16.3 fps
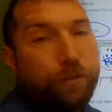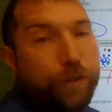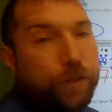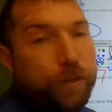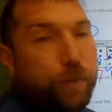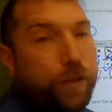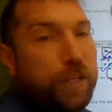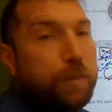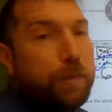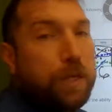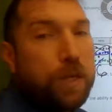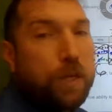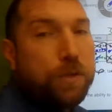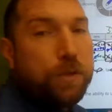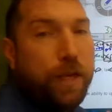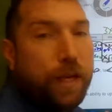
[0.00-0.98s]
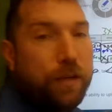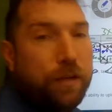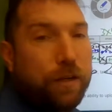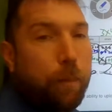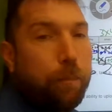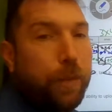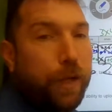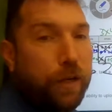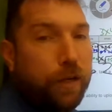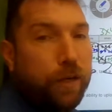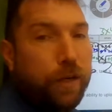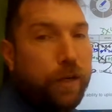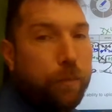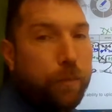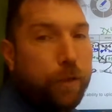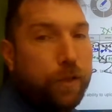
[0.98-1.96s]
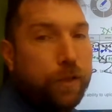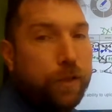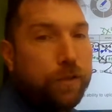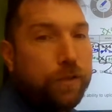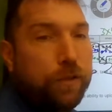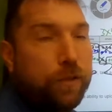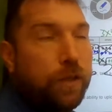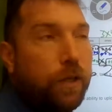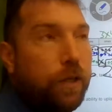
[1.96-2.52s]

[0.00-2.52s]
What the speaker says: way, especially as you get into bigger numbers.